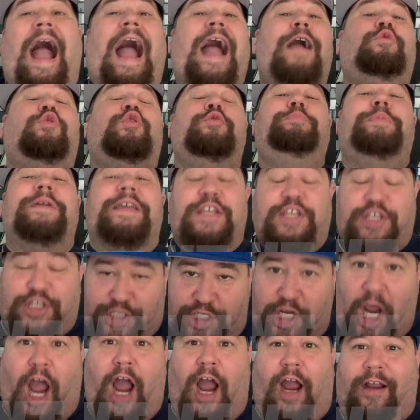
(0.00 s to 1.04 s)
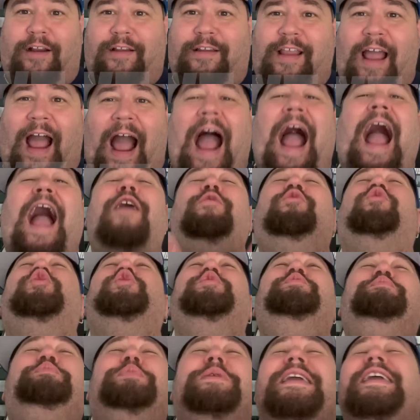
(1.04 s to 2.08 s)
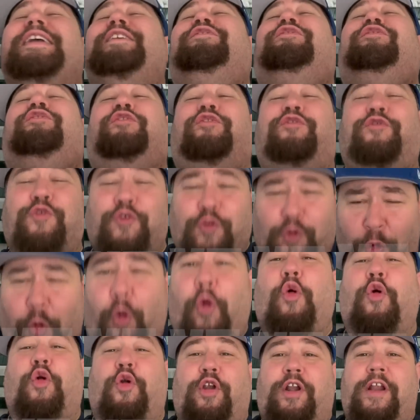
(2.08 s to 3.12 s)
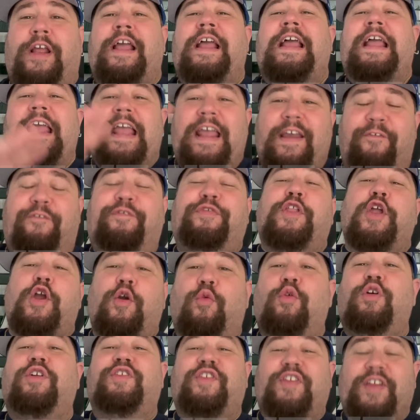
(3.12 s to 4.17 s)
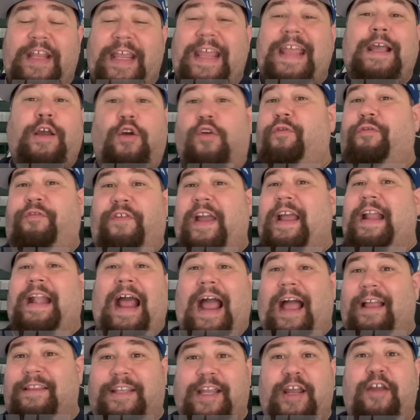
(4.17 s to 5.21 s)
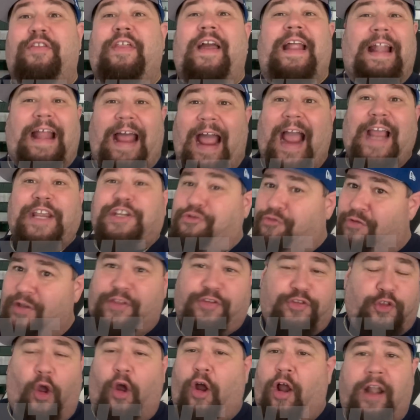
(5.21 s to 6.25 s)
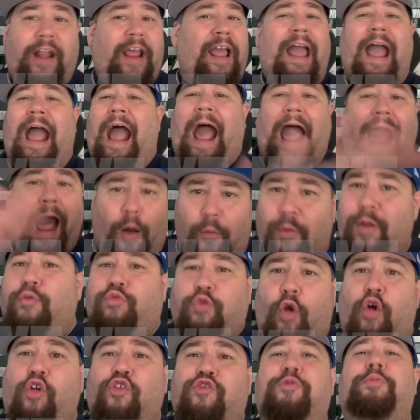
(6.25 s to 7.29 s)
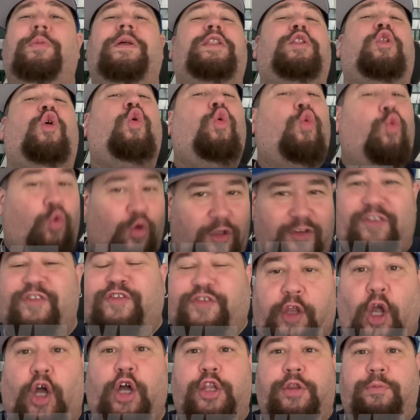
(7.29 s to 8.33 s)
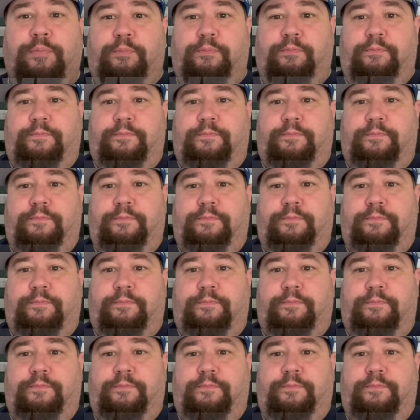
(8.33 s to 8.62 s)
would be shocked. I would be floored if there was an Eagle fan out there that actually thought Howie Roseman was done.